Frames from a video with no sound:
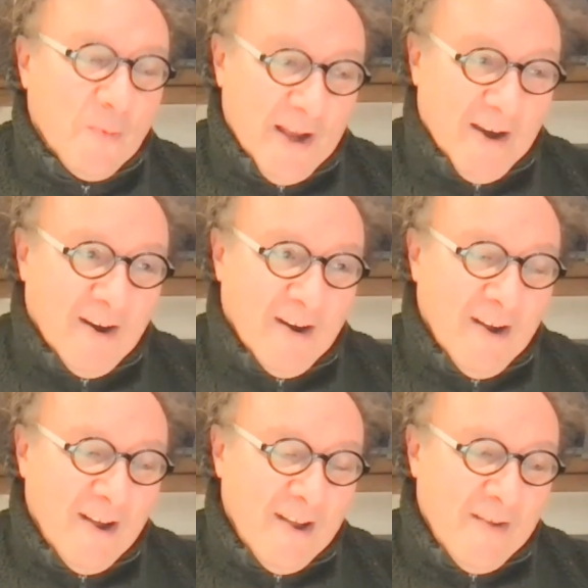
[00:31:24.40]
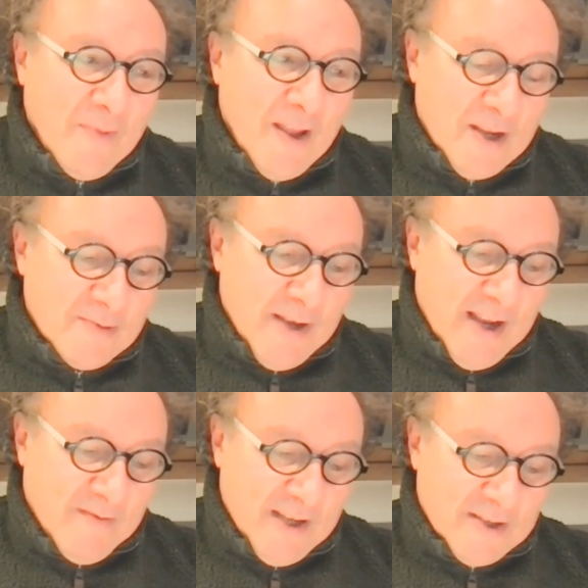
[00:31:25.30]
we are, because we
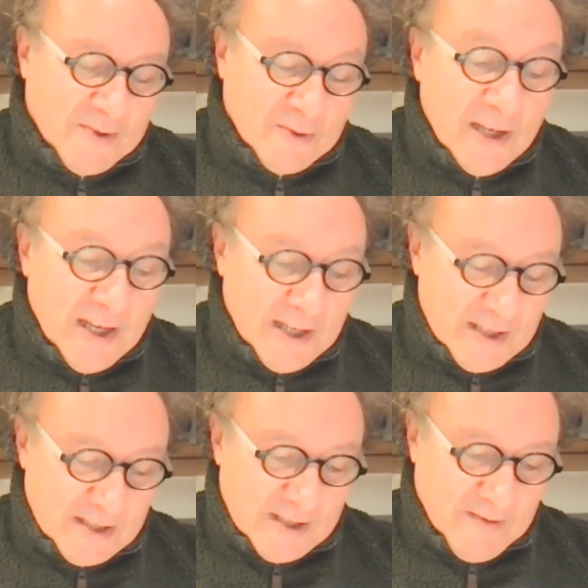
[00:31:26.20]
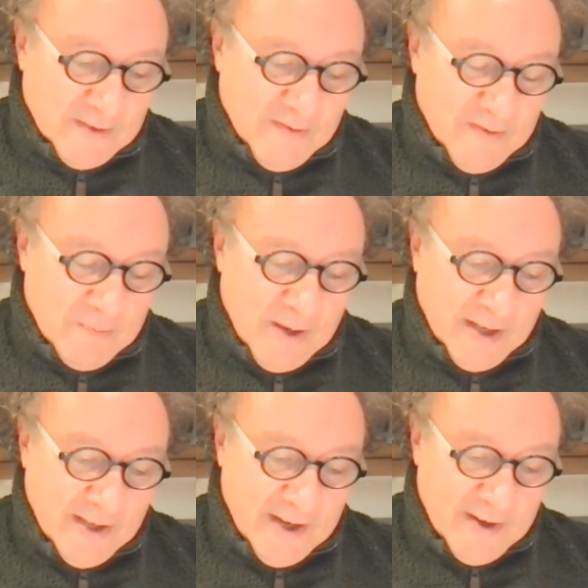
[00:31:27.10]
have these trillions of different
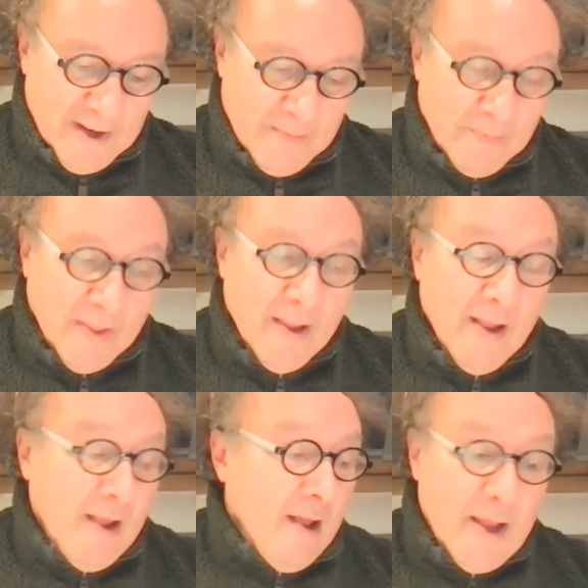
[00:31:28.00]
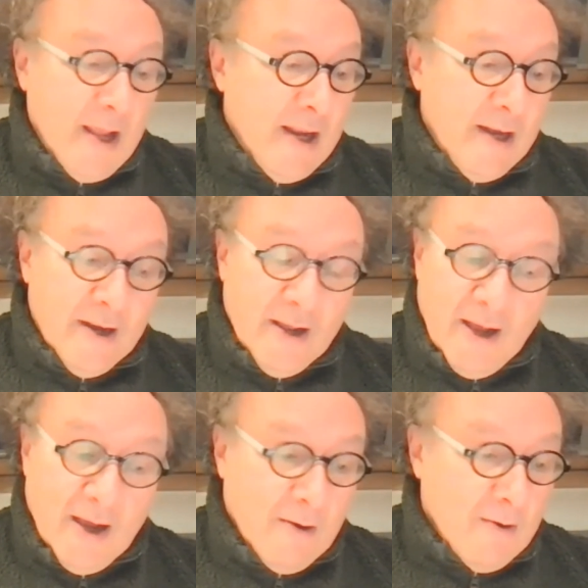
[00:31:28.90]
bacteria
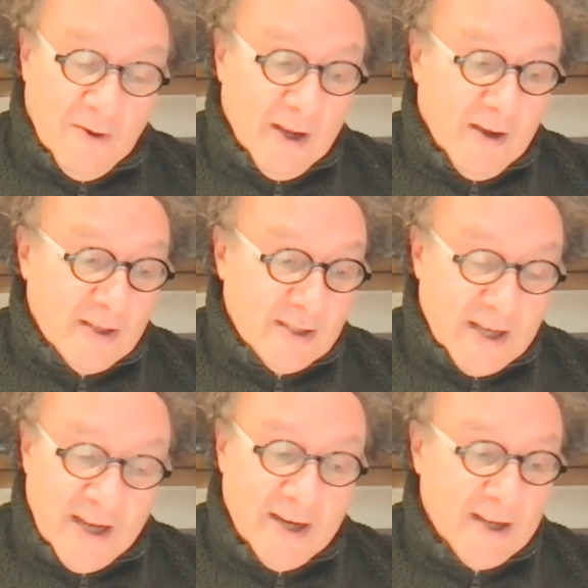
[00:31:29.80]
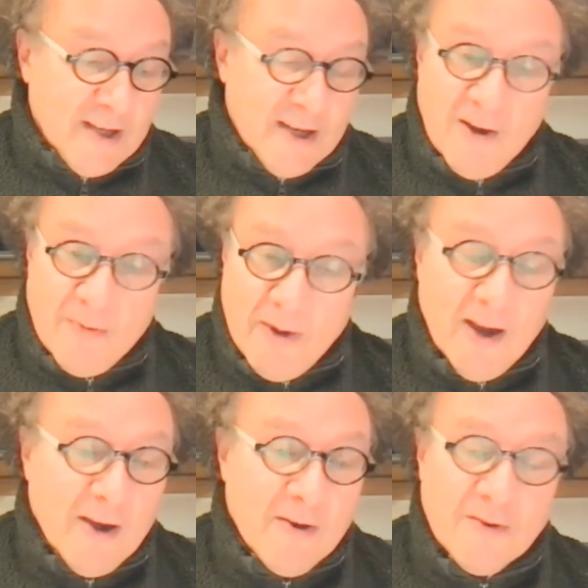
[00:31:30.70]
on our skin and in our
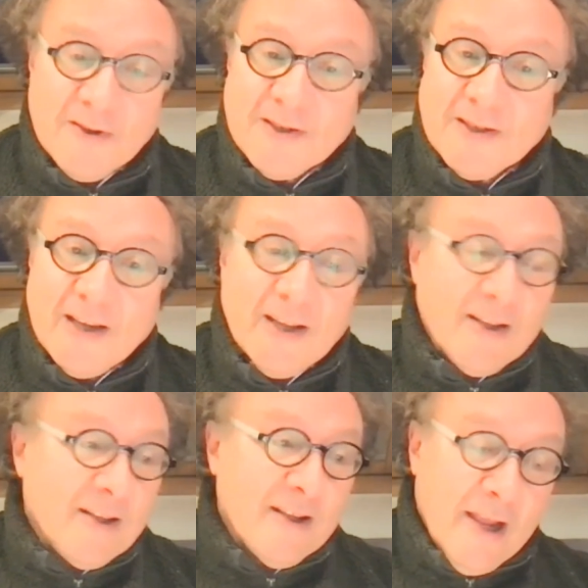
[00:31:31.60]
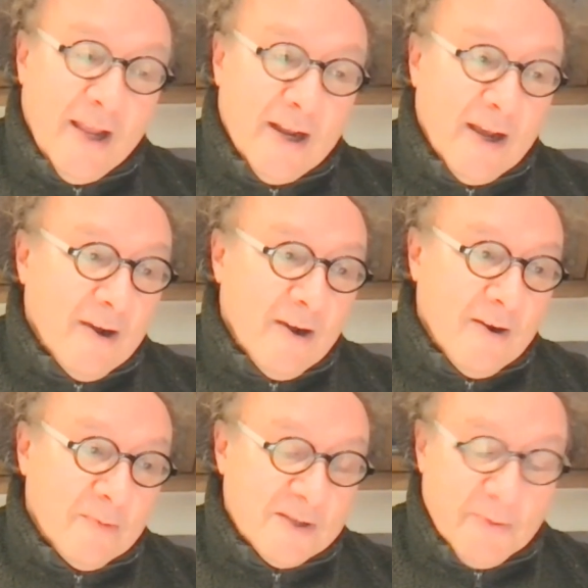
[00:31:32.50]
mouths and in
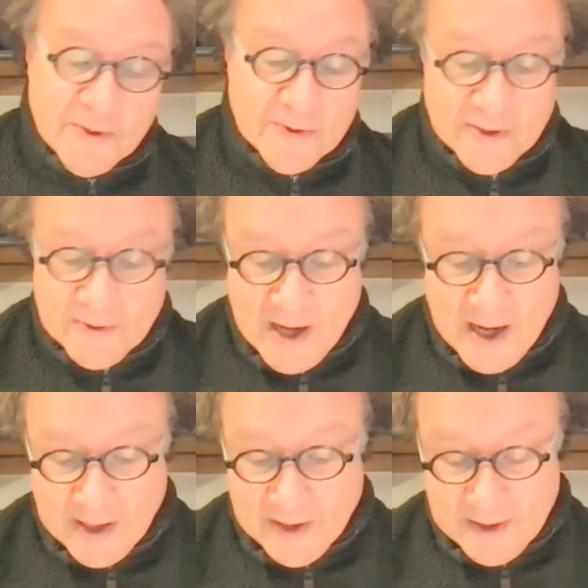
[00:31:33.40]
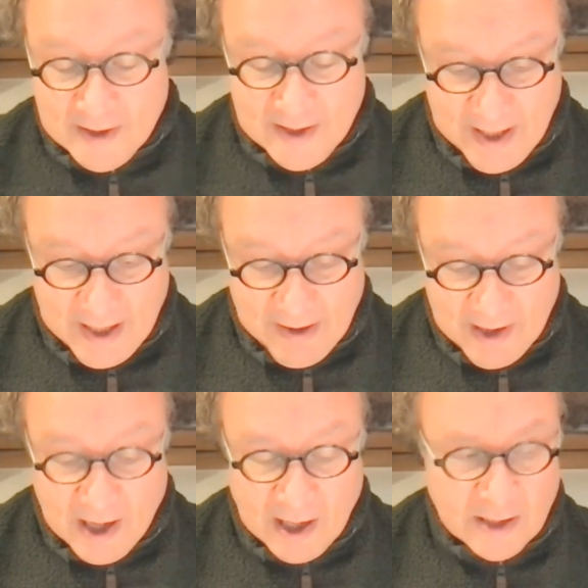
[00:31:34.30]
our respiratory tract and in our
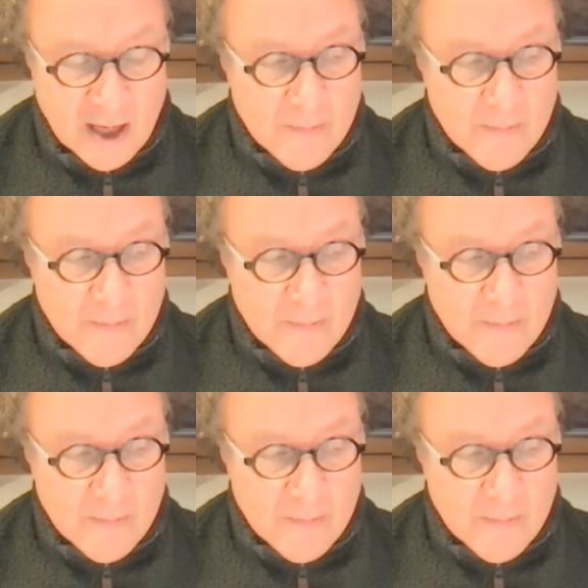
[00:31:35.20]
gut.